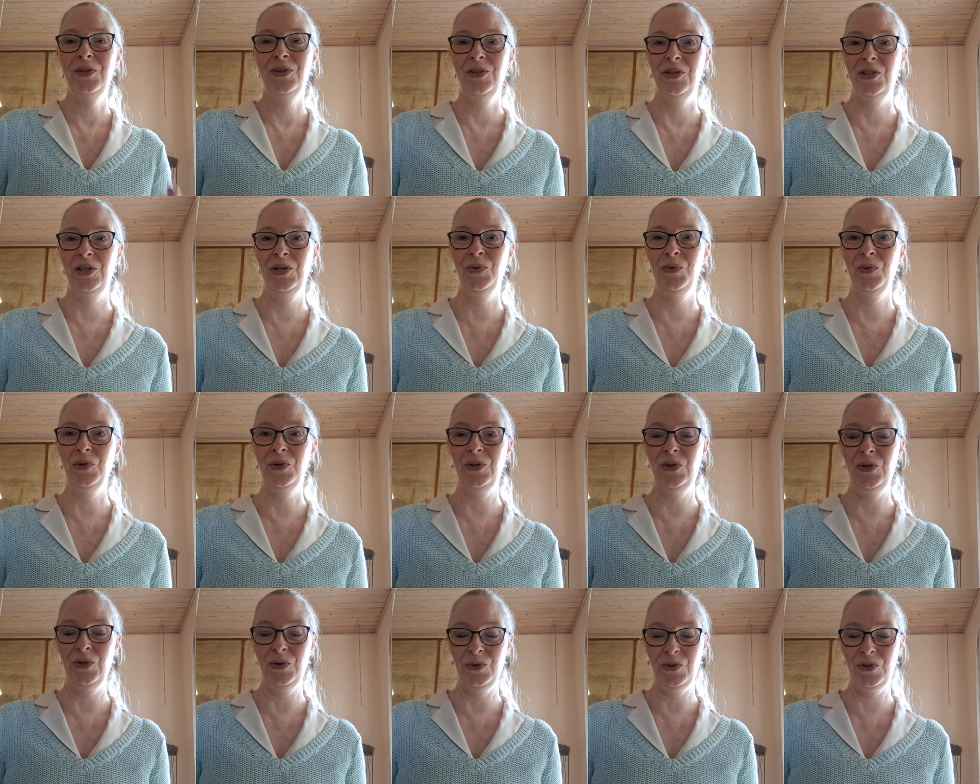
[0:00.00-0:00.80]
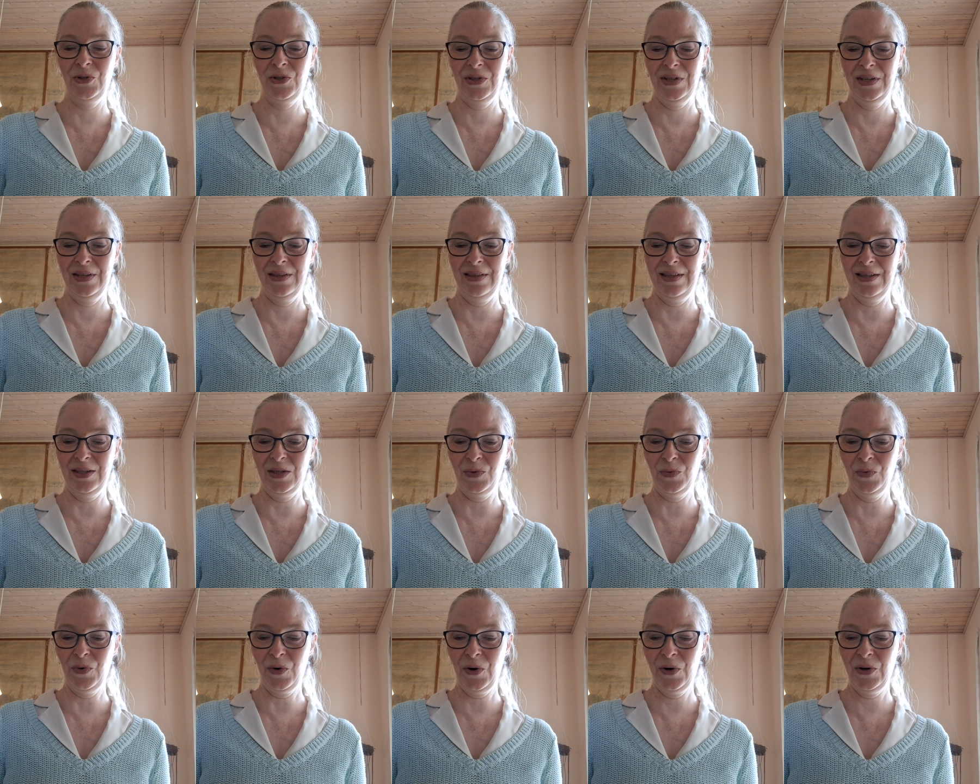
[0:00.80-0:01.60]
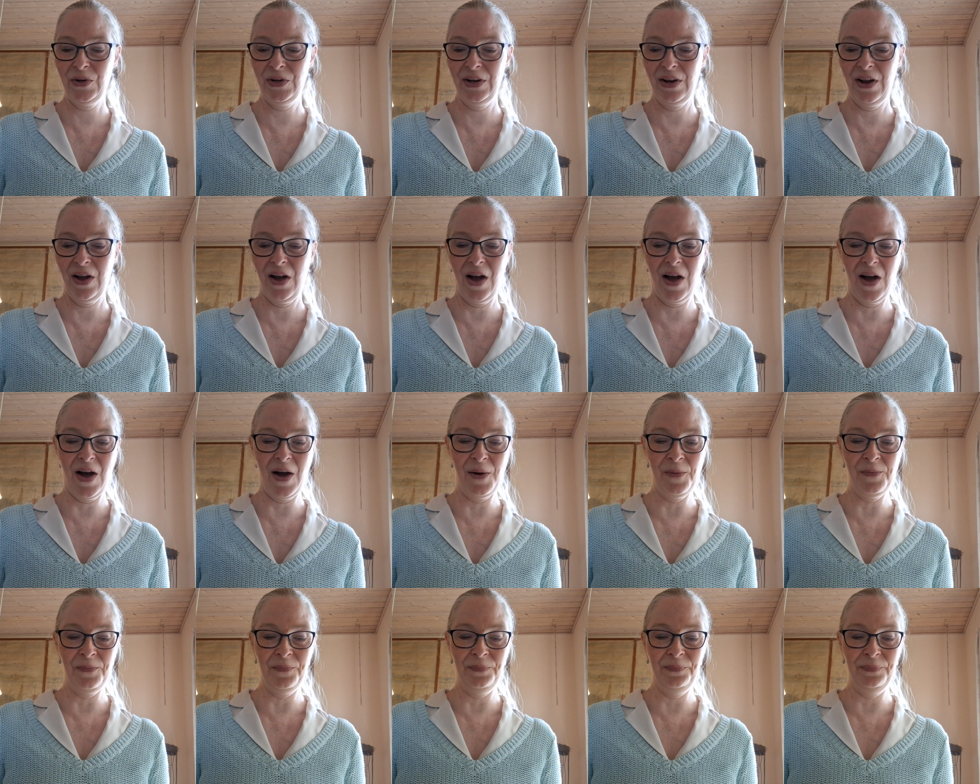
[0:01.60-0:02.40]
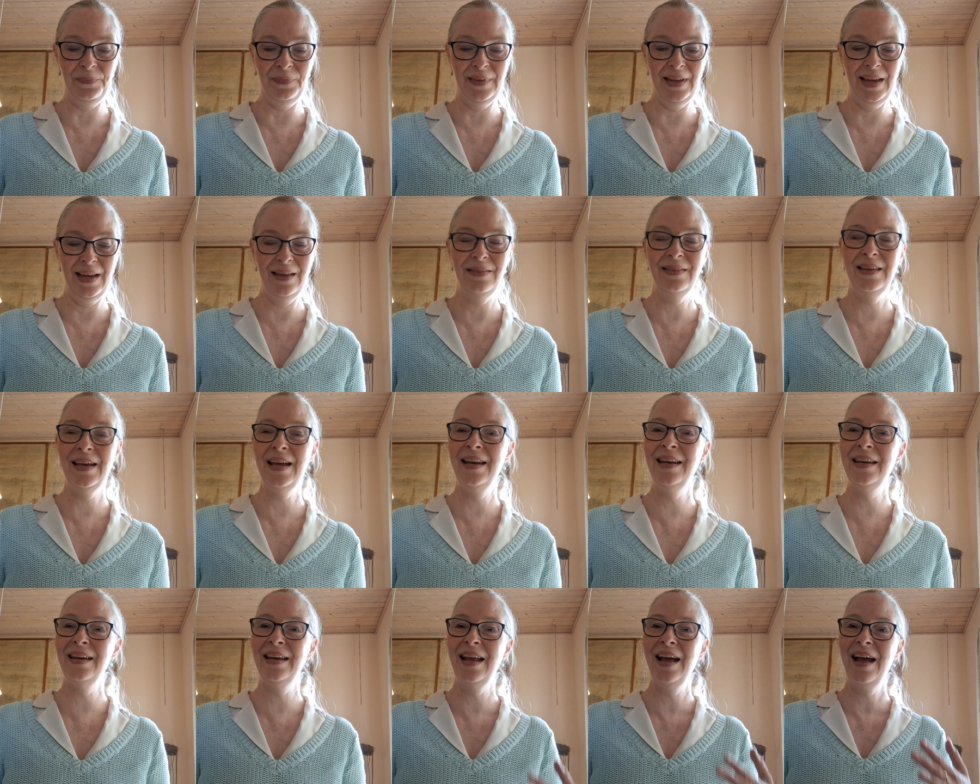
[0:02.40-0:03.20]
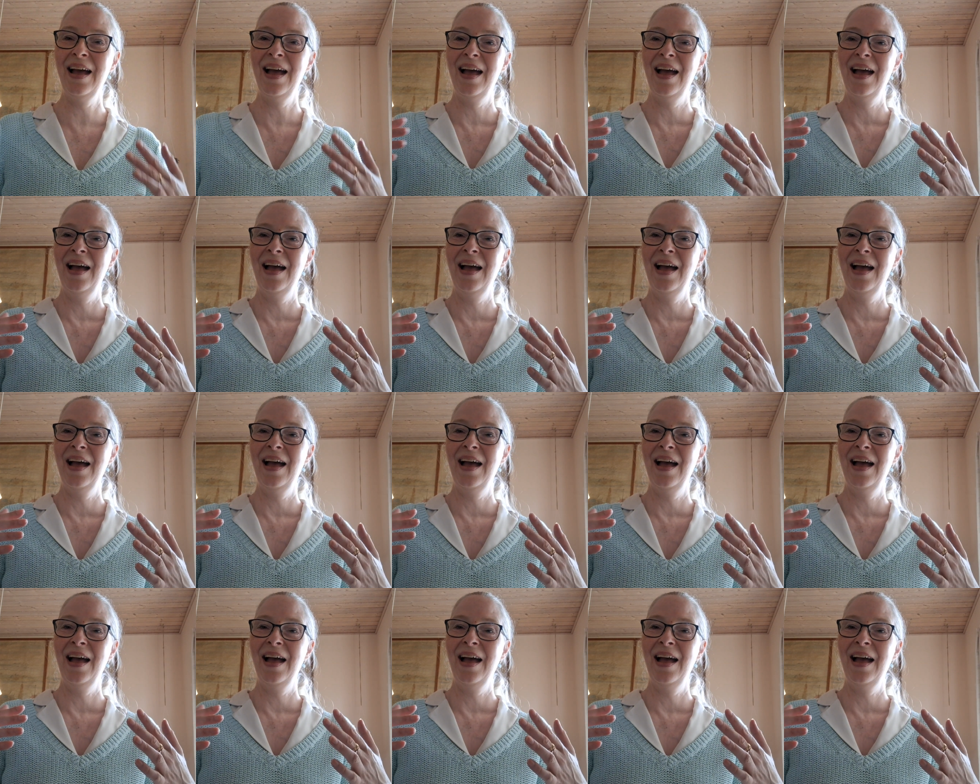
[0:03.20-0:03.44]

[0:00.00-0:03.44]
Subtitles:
you would use this word, and then